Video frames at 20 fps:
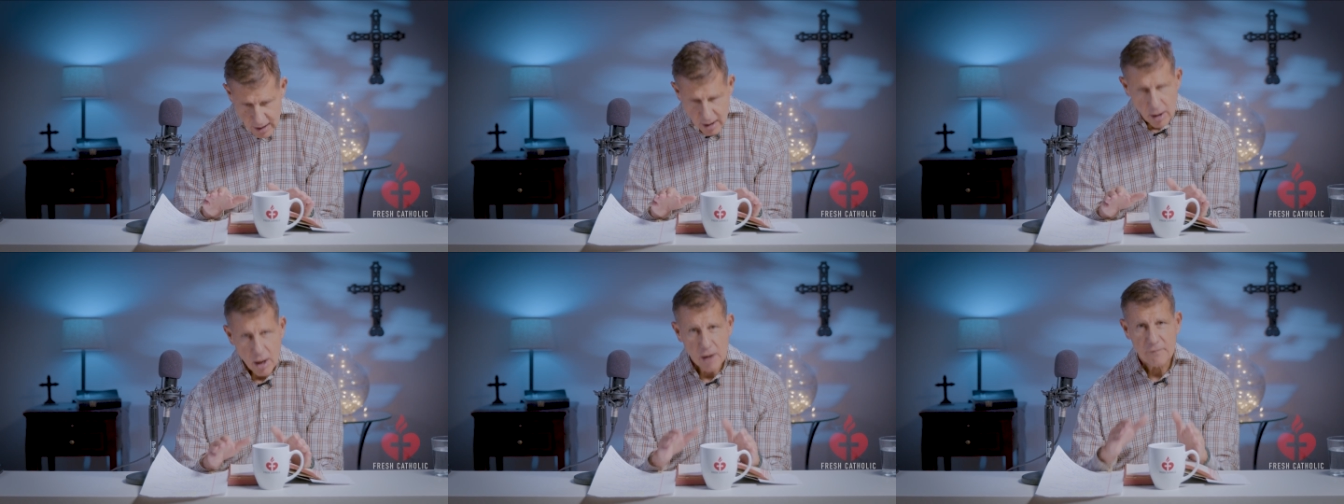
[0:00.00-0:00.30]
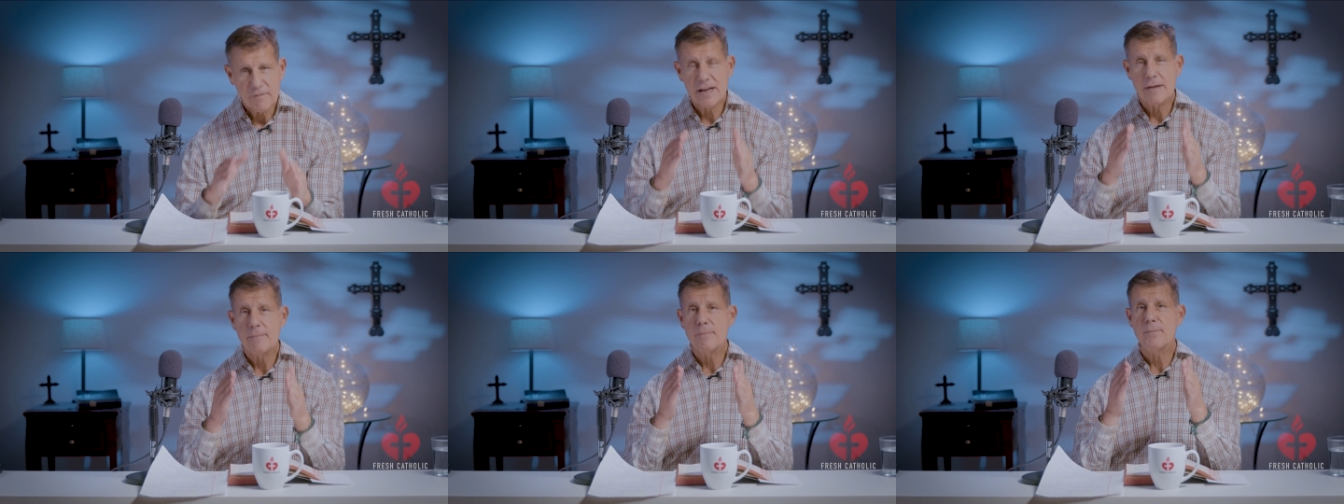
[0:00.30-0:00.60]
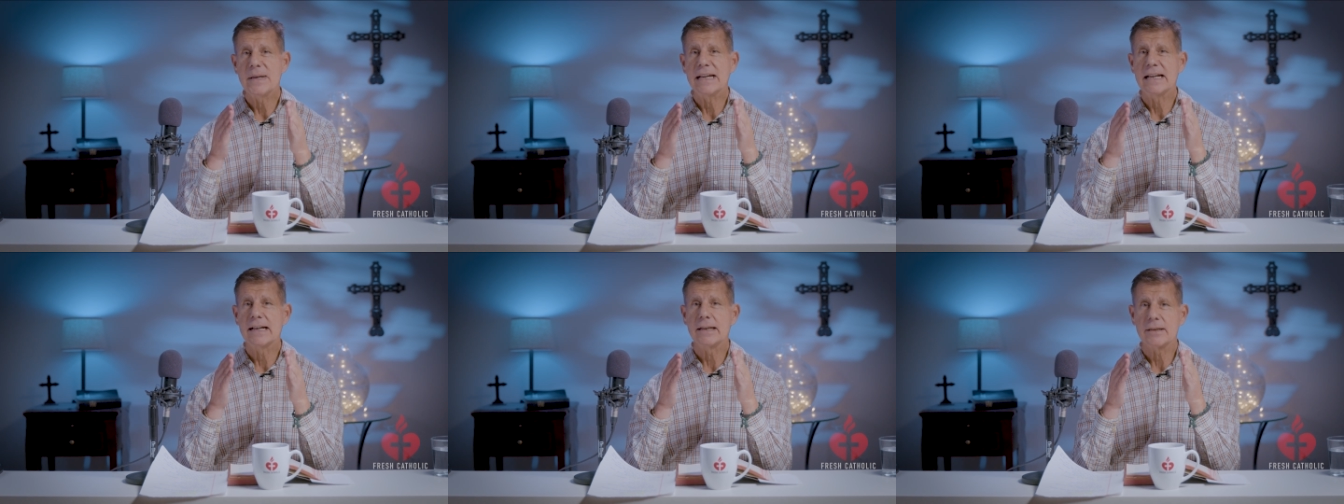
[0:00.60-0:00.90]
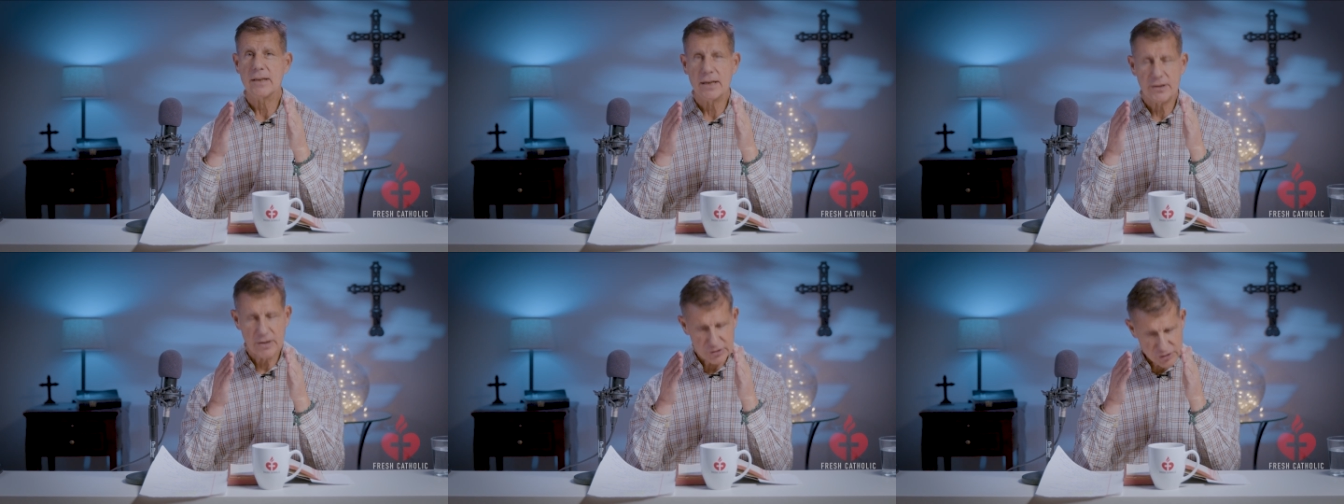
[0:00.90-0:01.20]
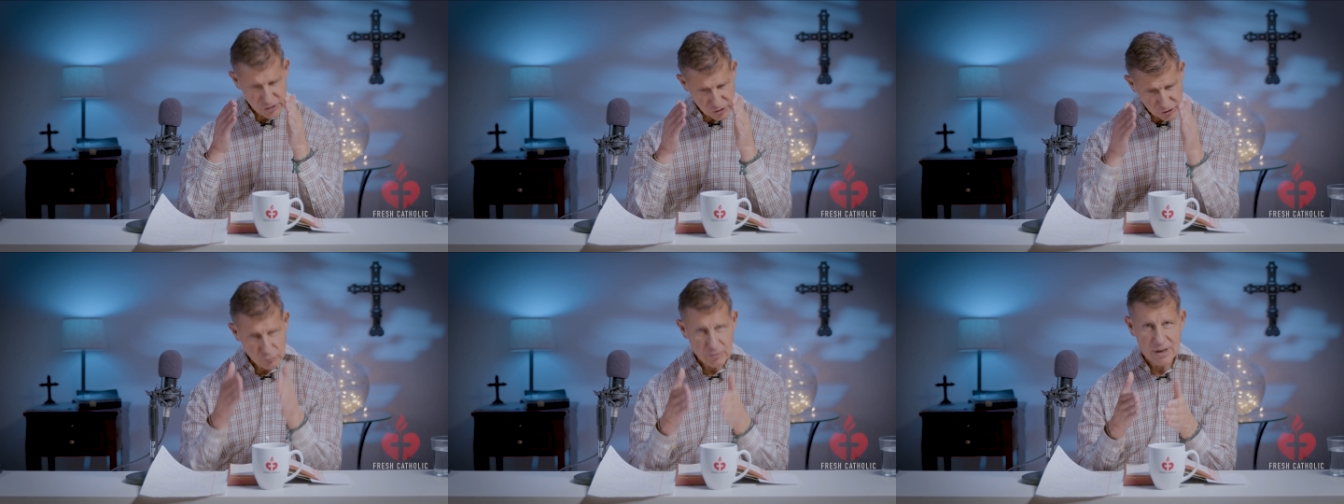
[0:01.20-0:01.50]
of him being the
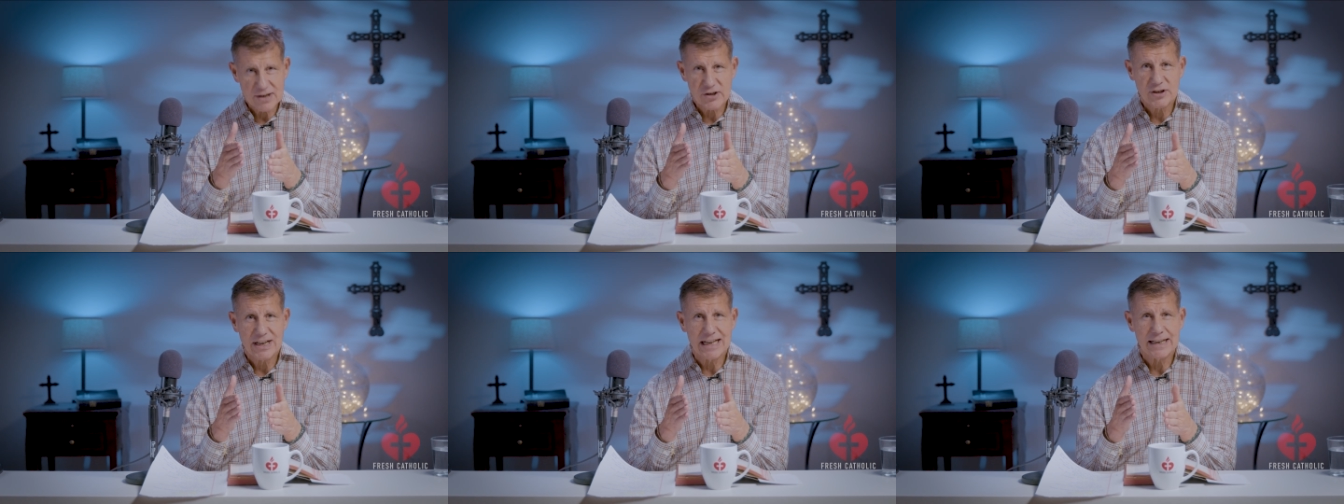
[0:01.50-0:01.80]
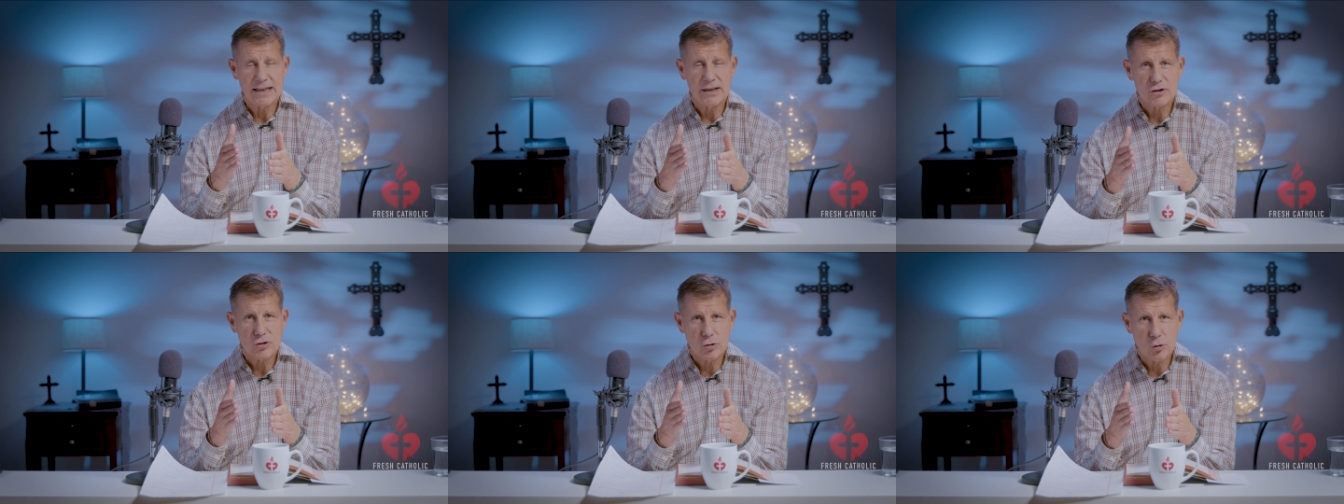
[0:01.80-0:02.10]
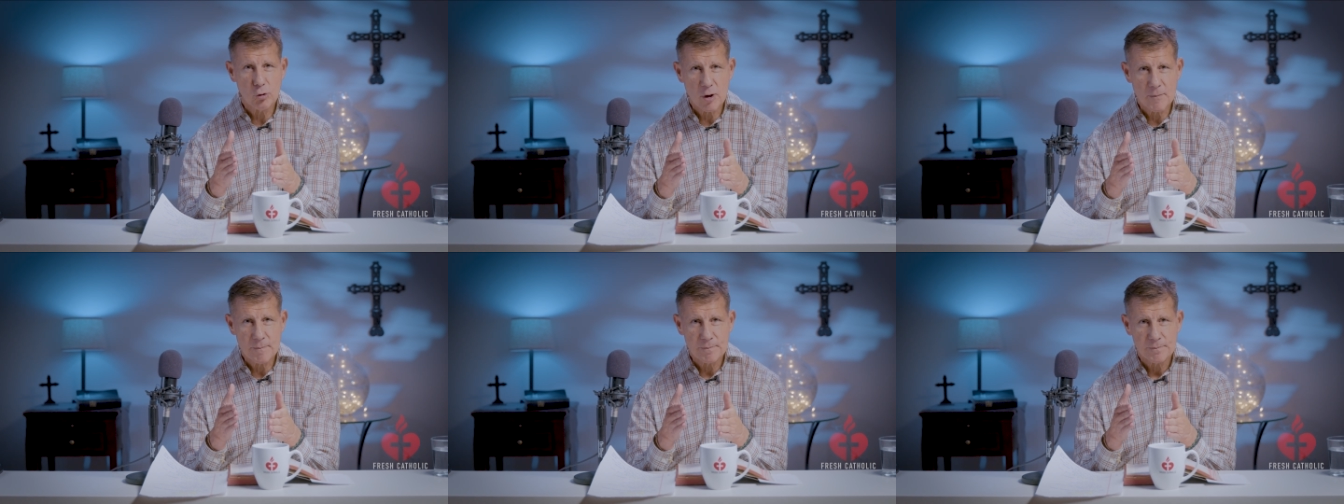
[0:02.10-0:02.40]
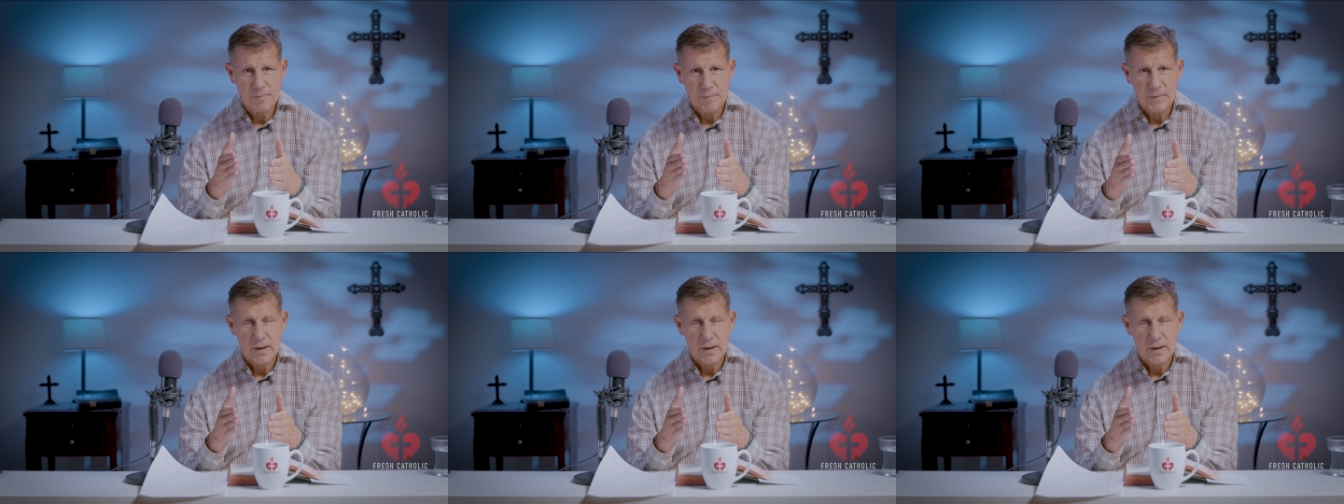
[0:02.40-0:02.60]
stress getting to him.